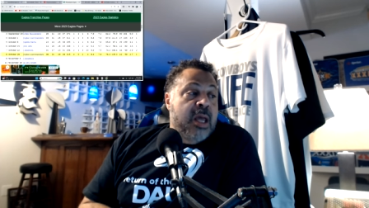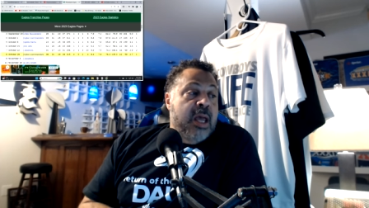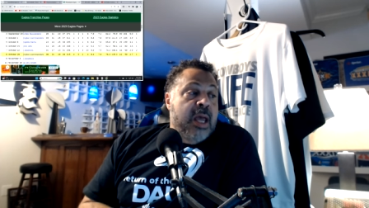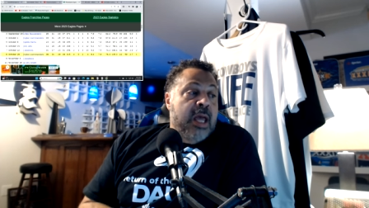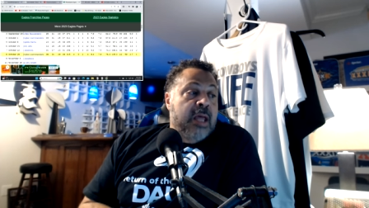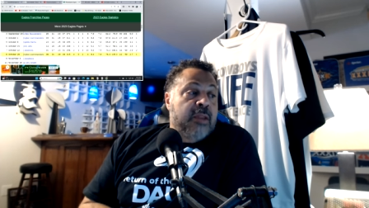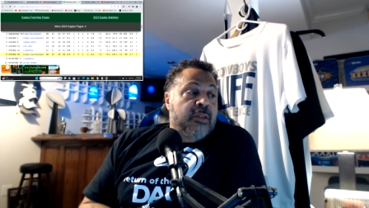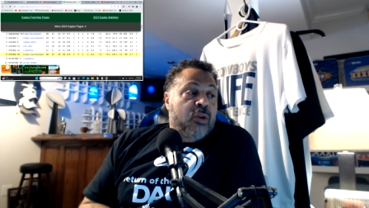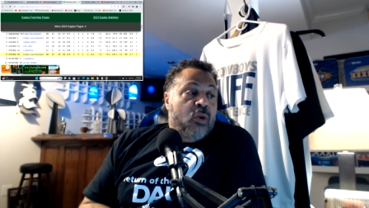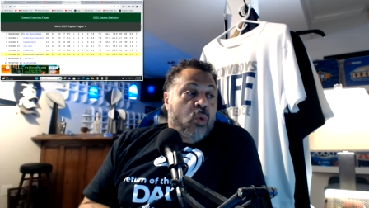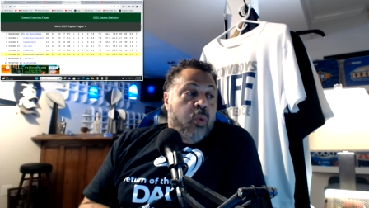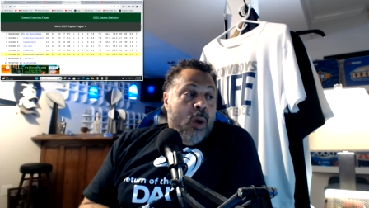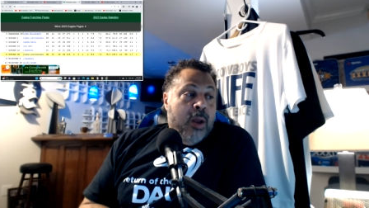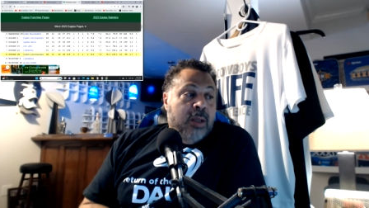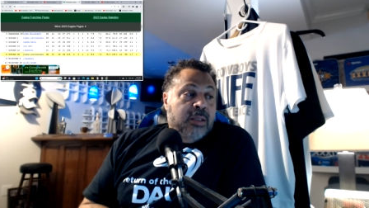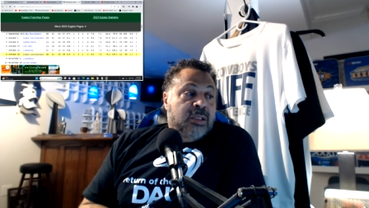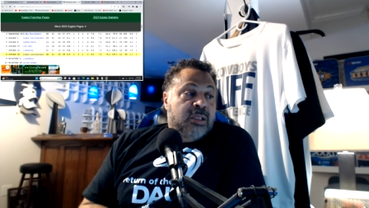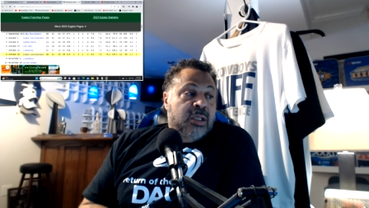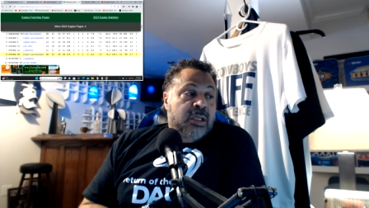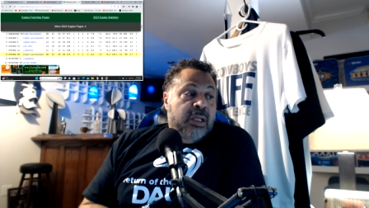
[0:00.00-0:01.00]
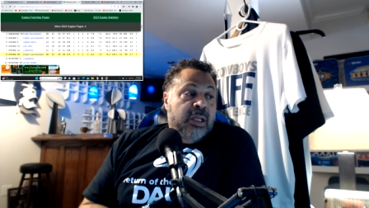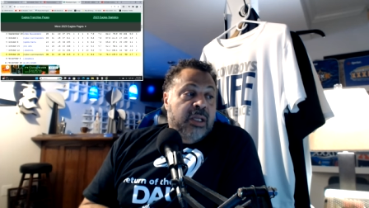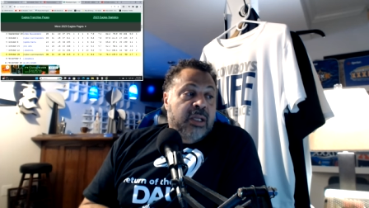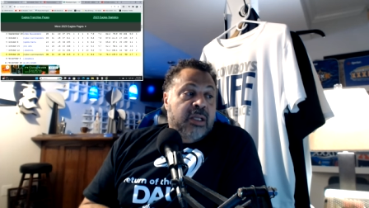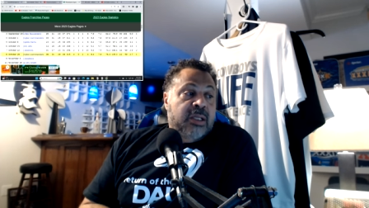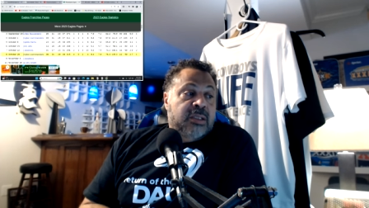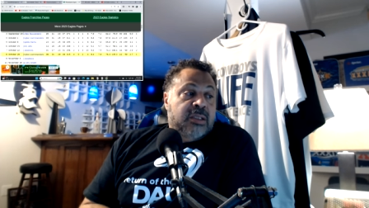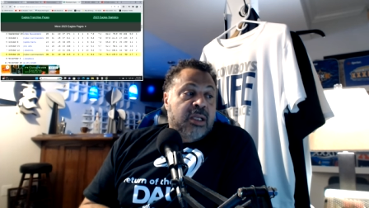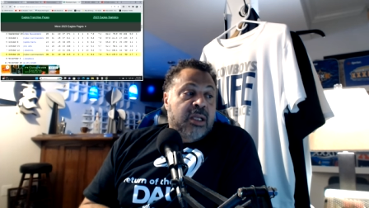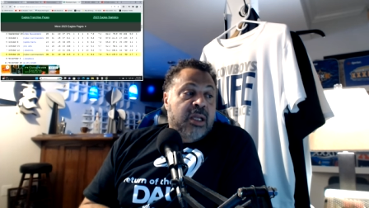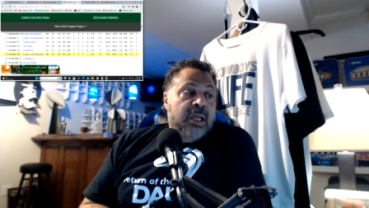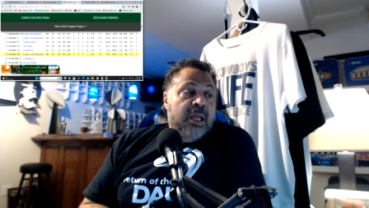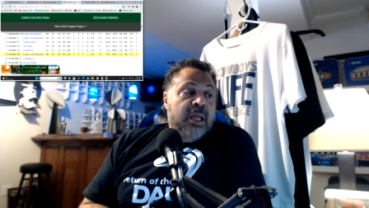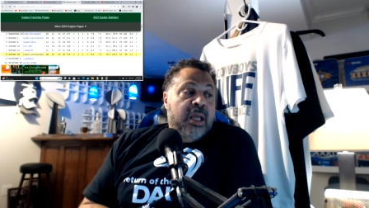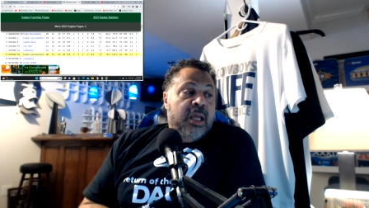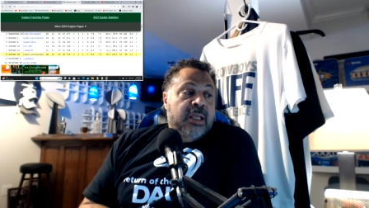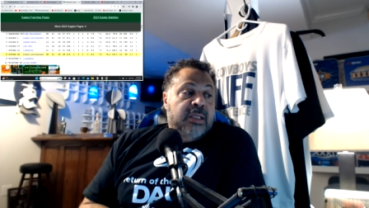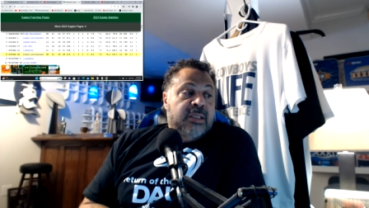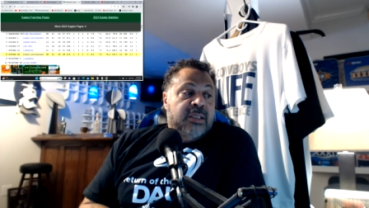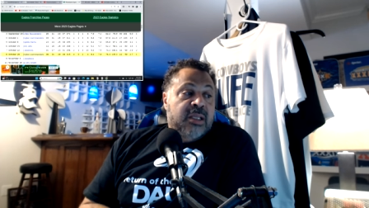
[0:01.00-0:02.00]
And the question is,
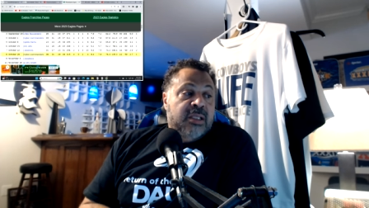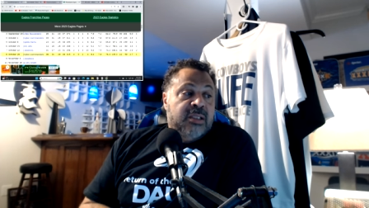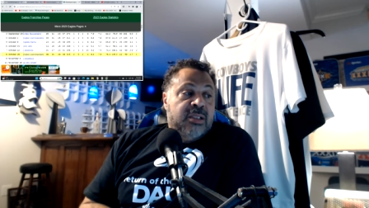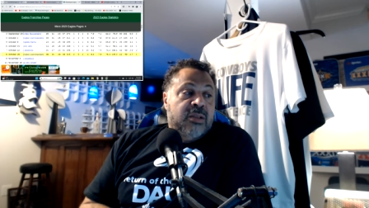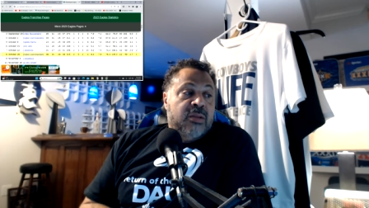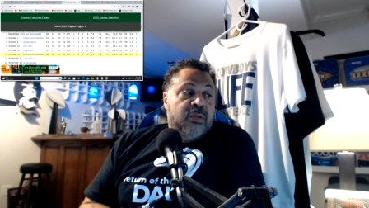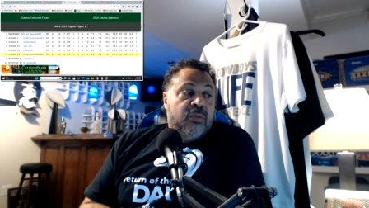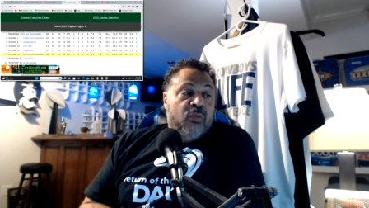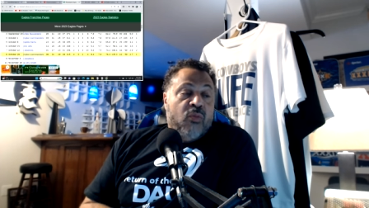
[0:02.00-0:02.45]
is this